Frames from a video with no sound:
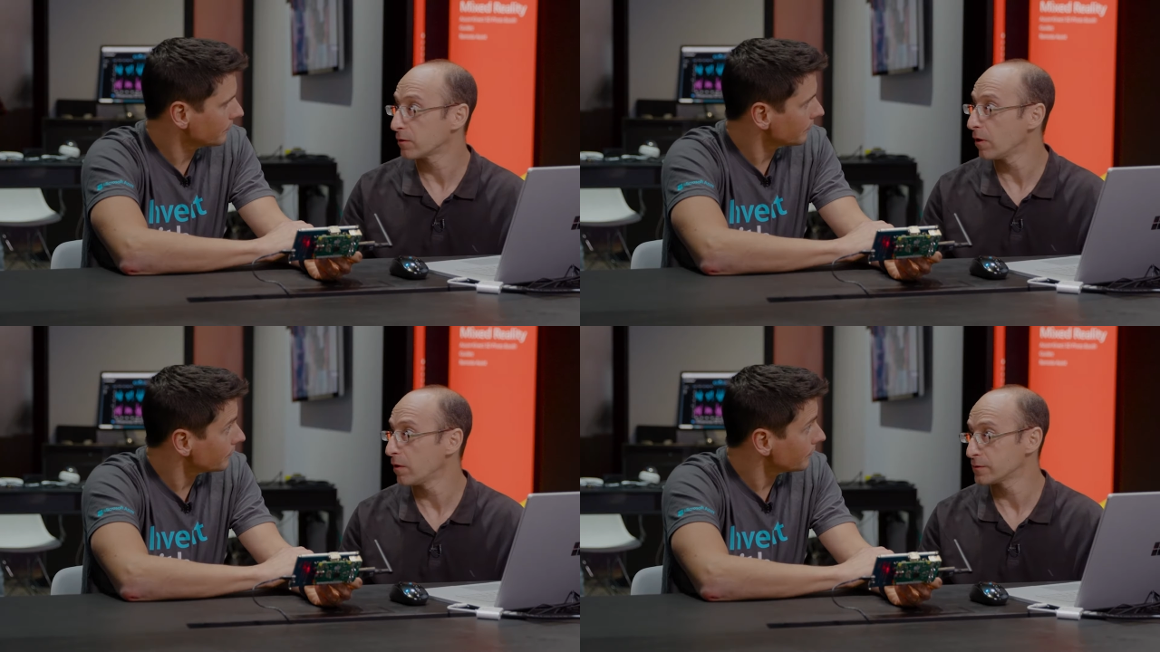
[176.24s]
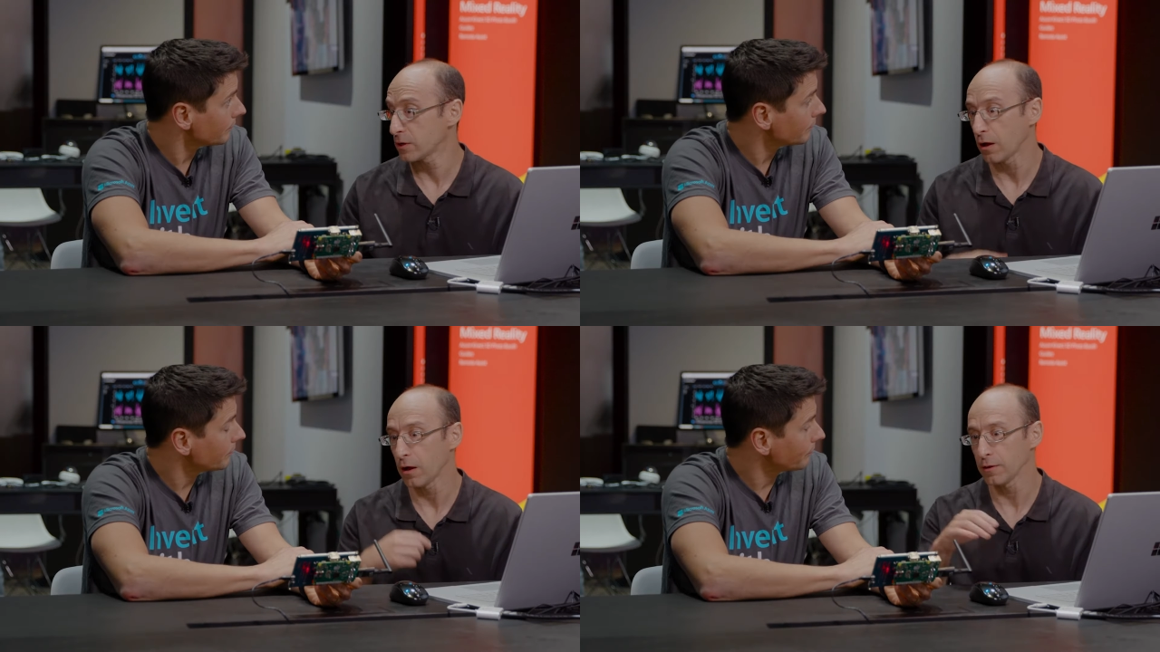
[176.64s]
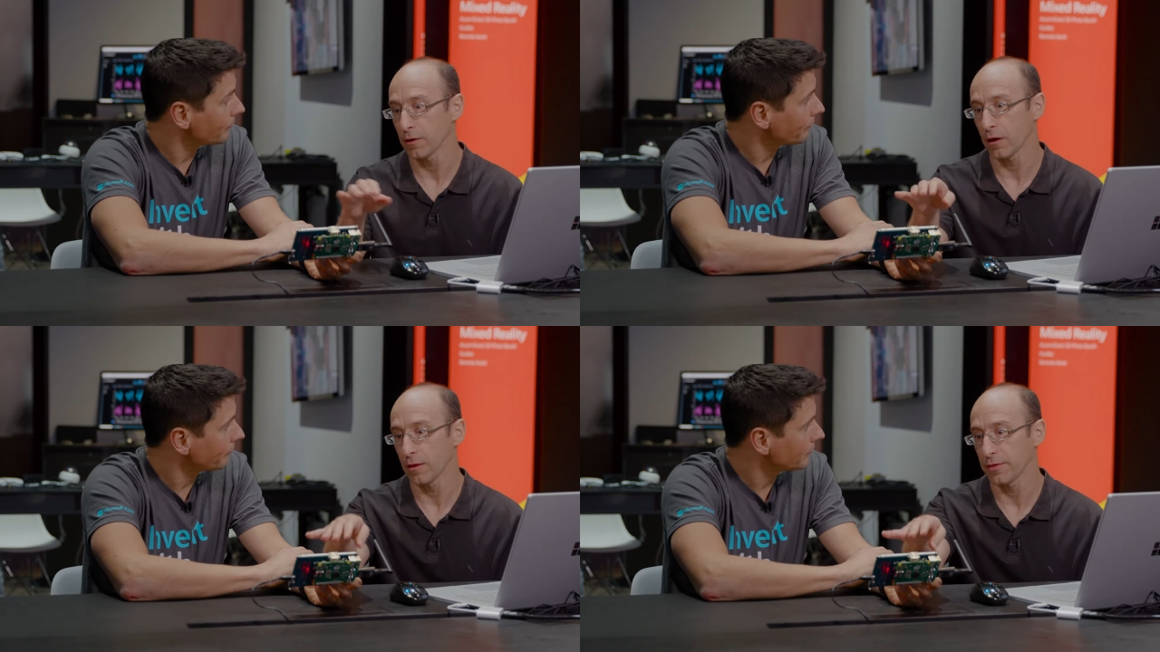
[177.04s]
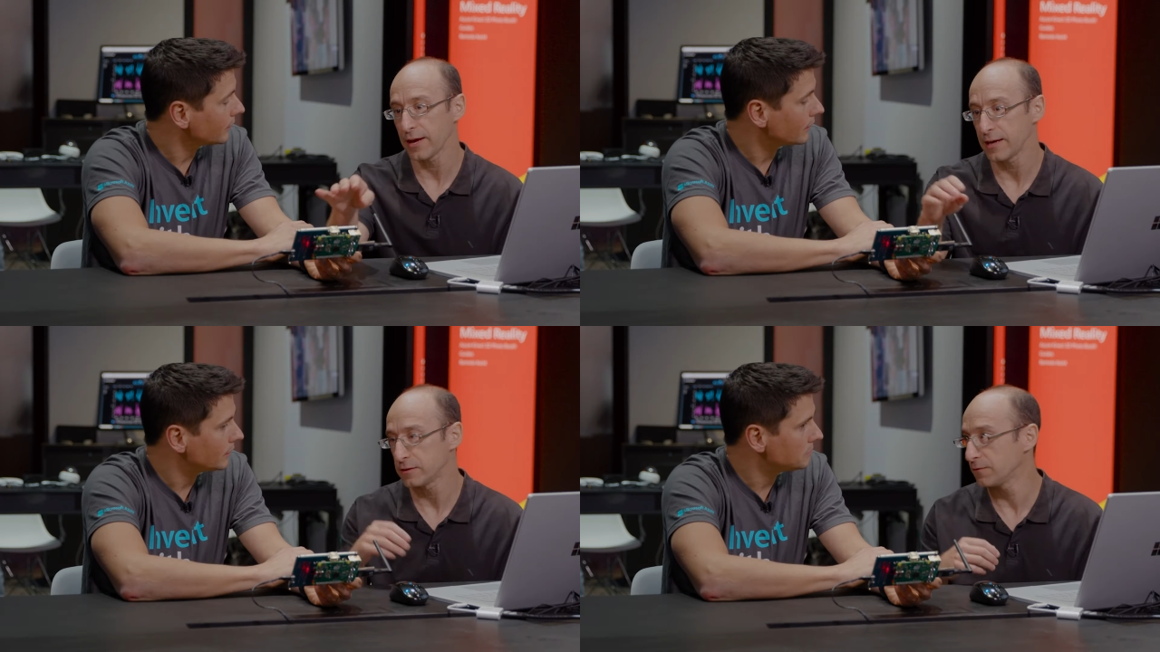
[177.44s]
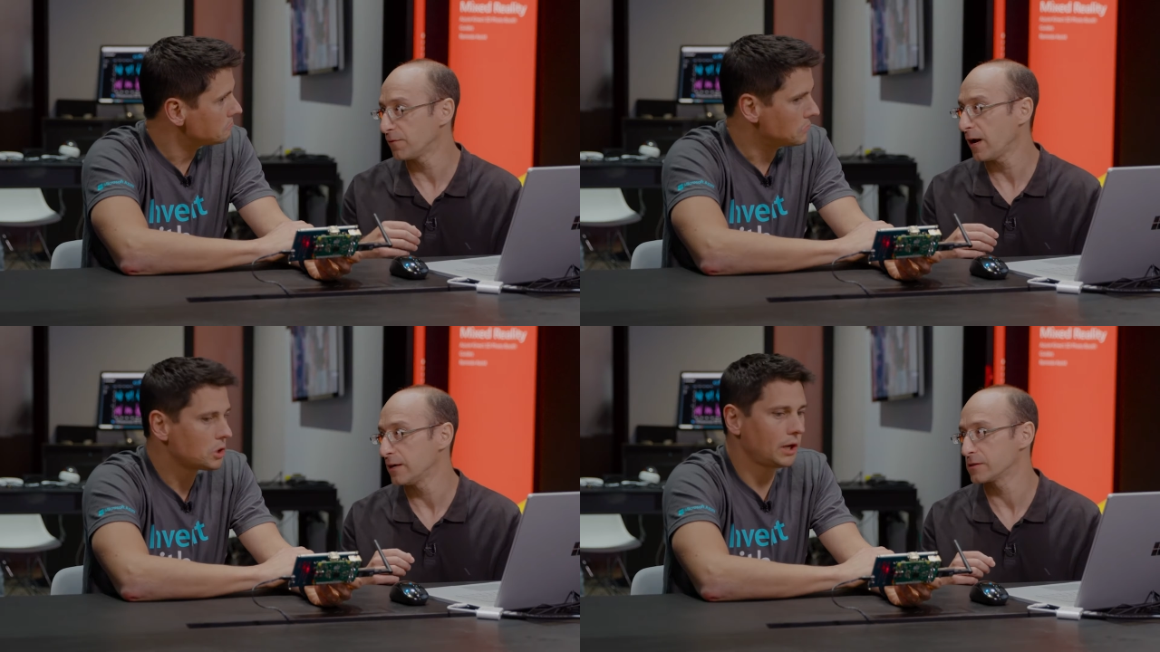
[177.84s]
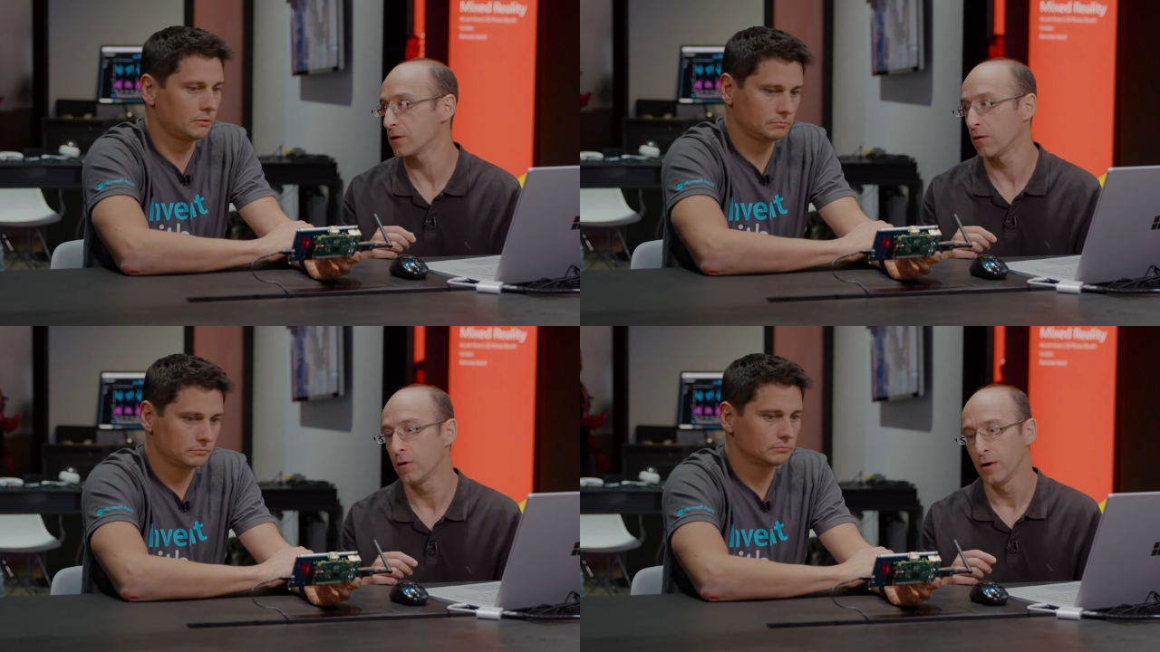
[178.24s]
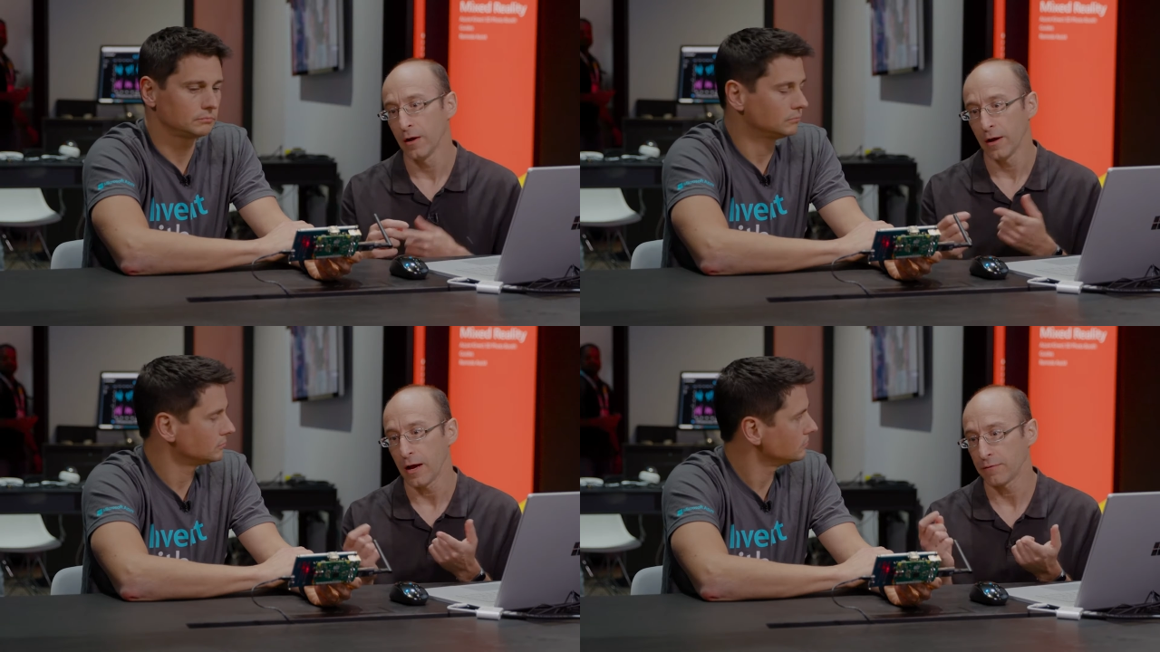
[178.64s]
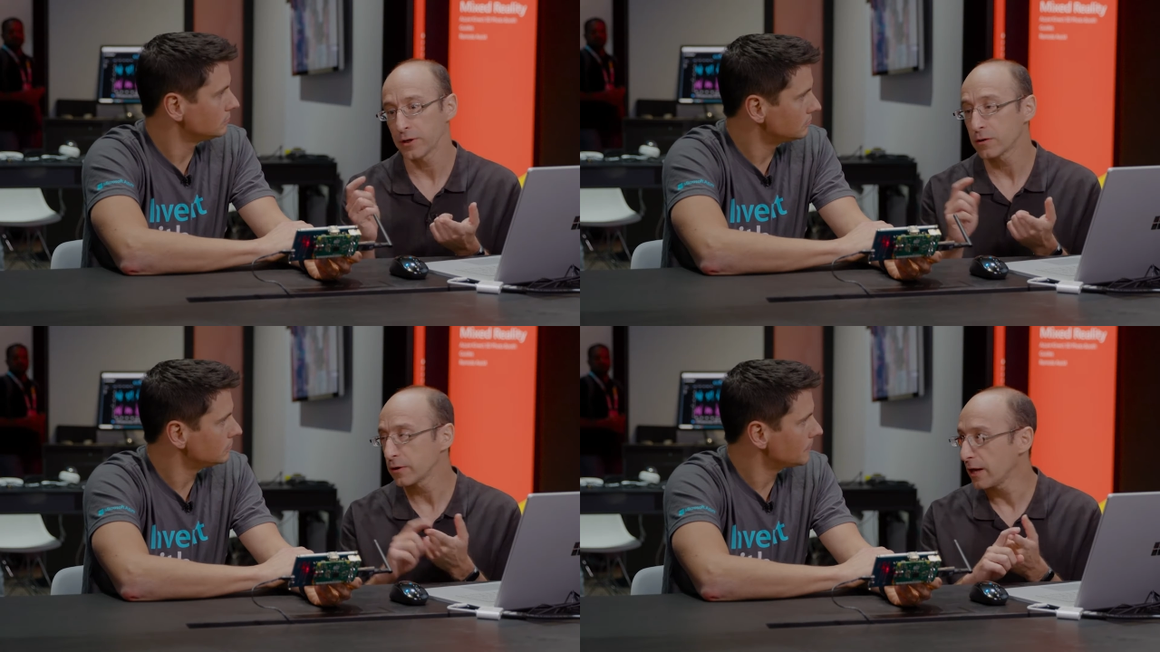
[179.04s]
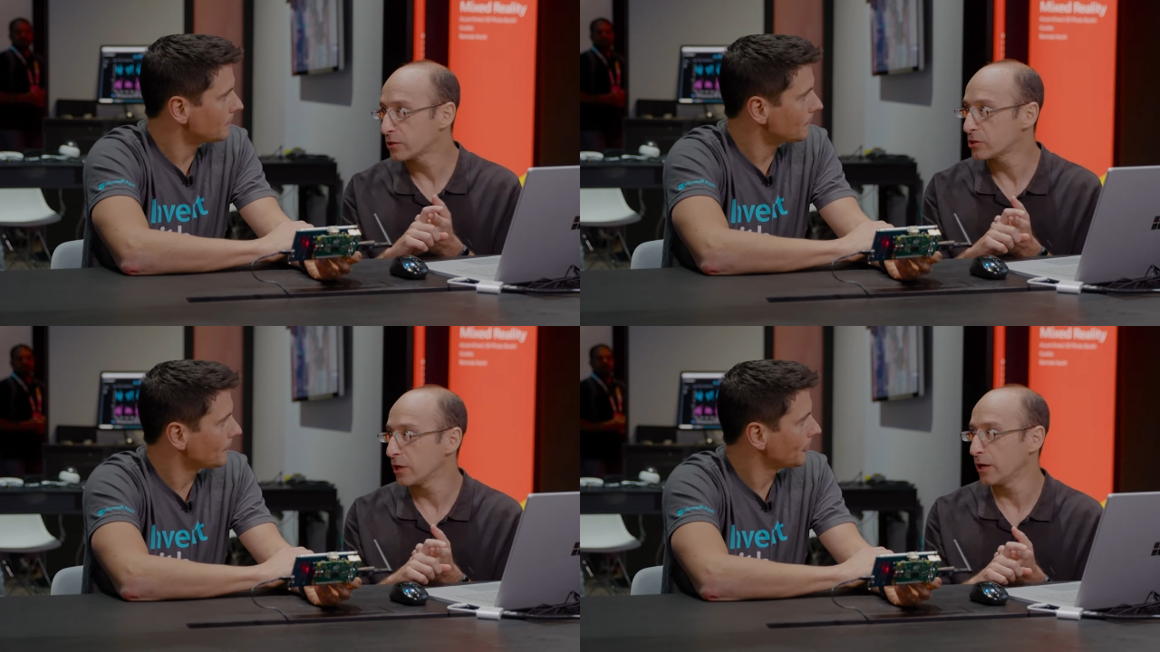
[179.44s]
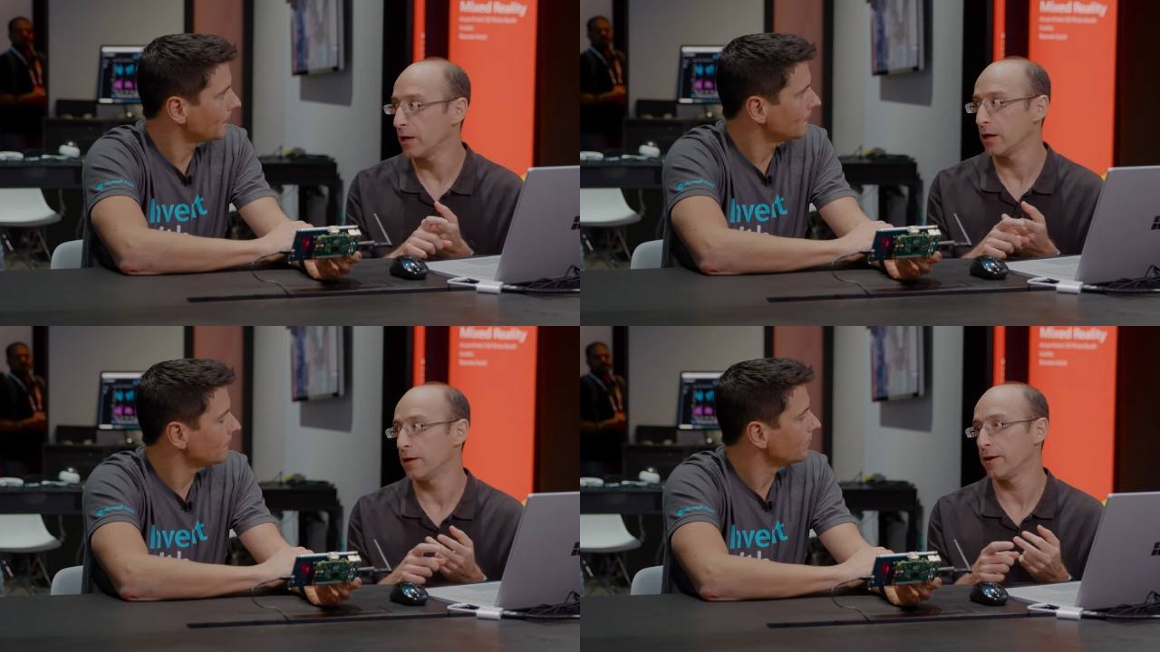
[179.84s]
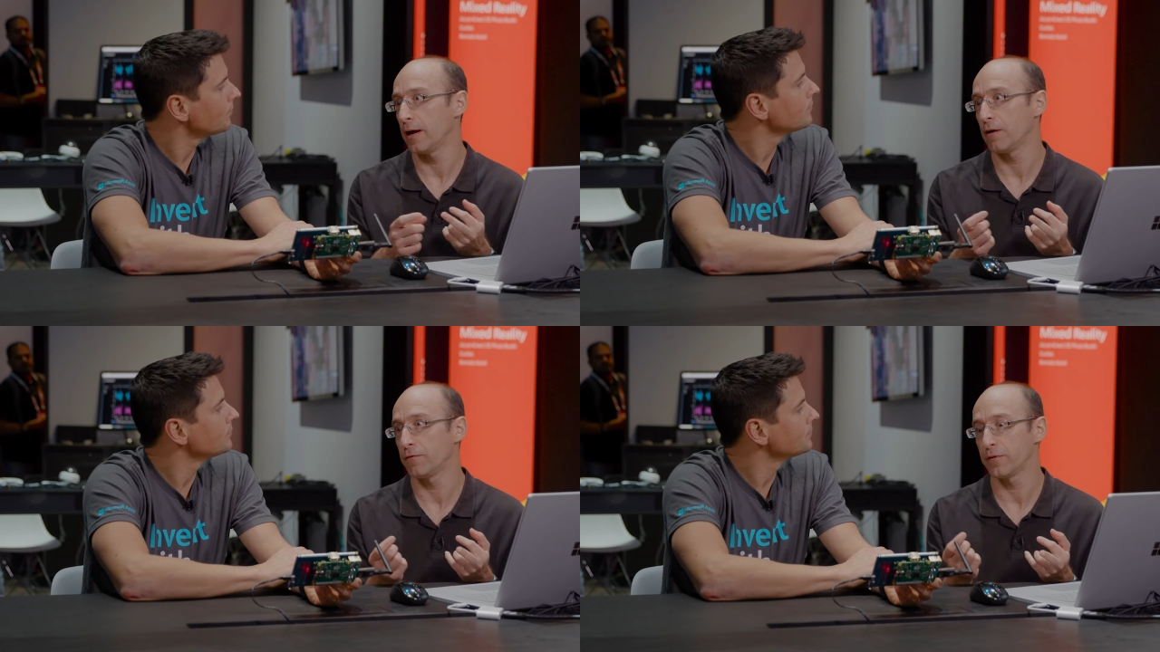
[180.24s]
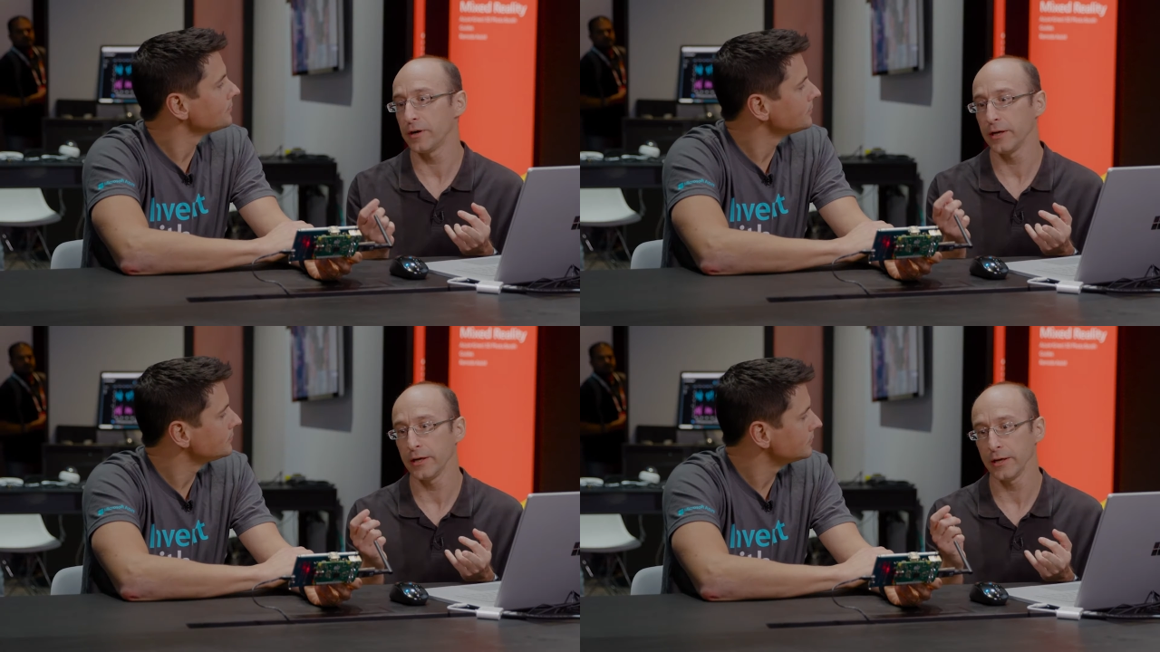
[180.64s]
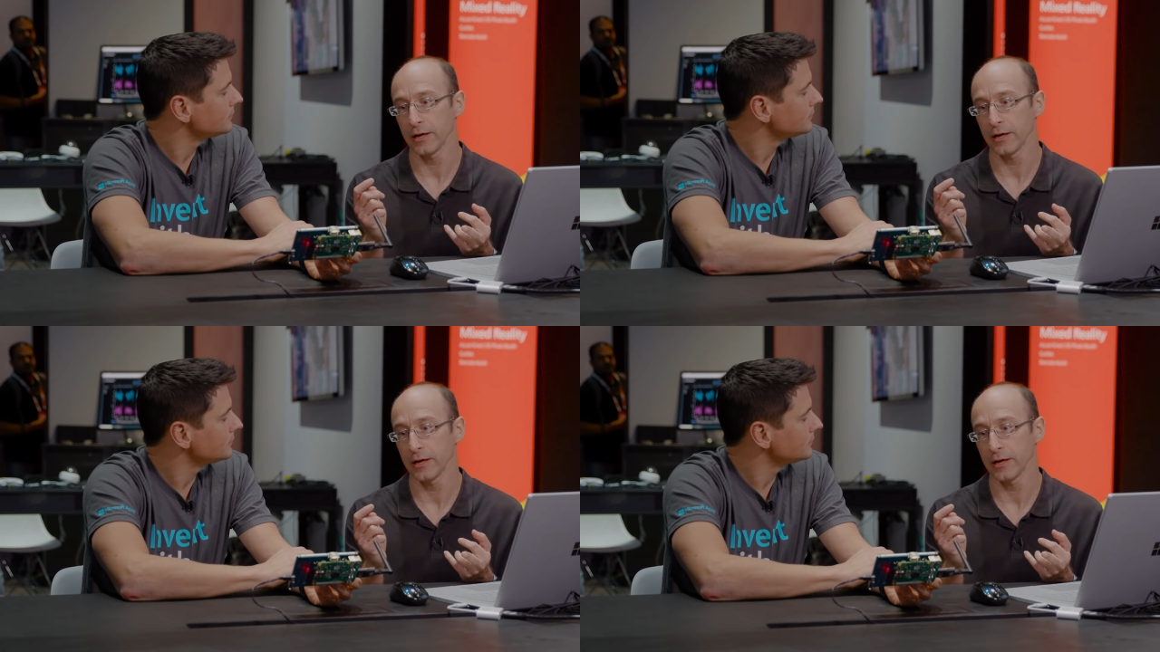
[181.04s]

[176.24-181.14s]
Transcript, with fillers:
Speaker 1: that goes on on that device. Okay. So every connection, every